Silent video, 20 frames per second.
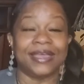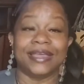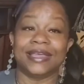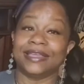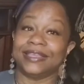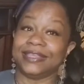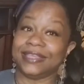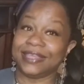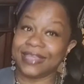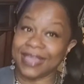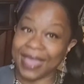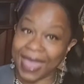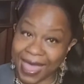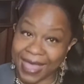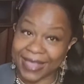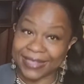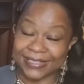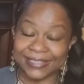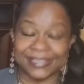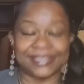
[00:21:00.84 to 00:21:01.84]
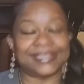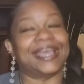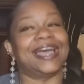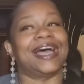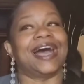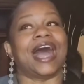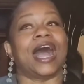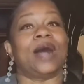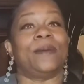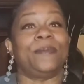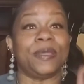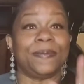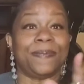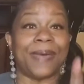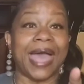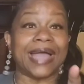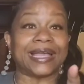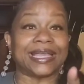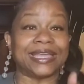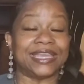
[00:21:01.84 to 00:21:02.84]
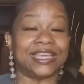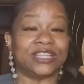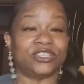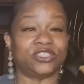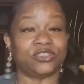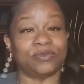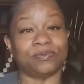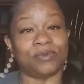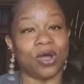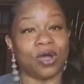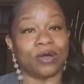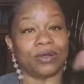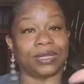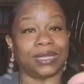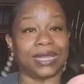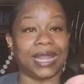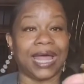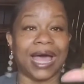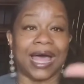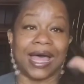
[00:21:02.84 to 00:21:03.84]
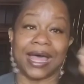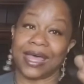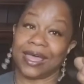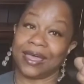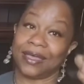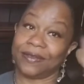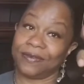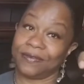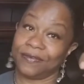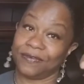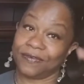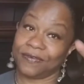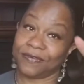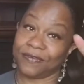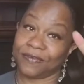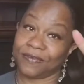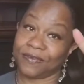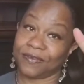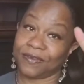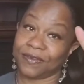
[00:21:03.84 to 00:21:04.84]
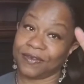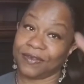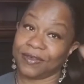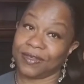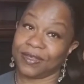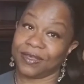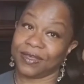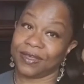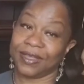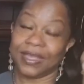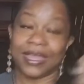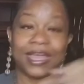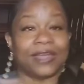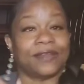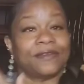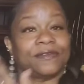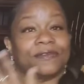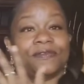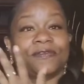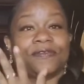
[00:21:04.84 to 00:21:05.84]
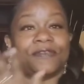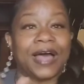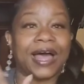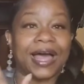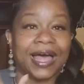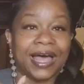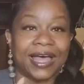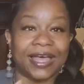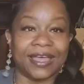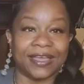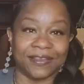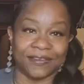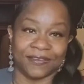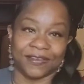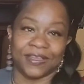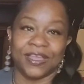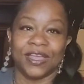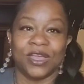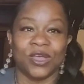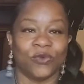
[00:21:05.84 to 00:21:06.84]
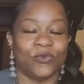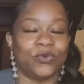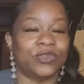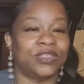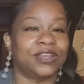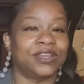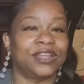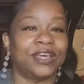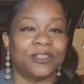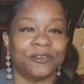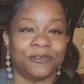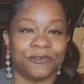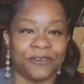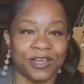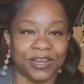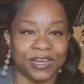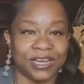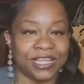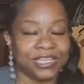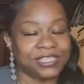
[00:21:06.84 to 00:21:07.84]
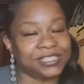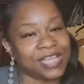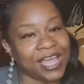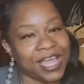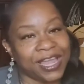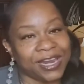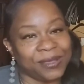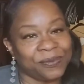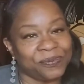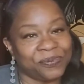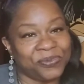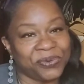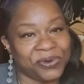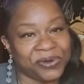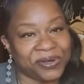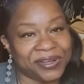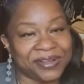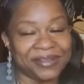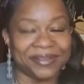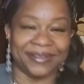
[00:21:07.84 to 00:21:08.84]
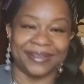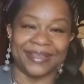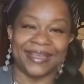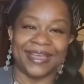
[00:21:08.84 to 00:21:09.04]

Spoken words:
Yes, I'll be back again tomorrow live at 5 with another fun and exciting book.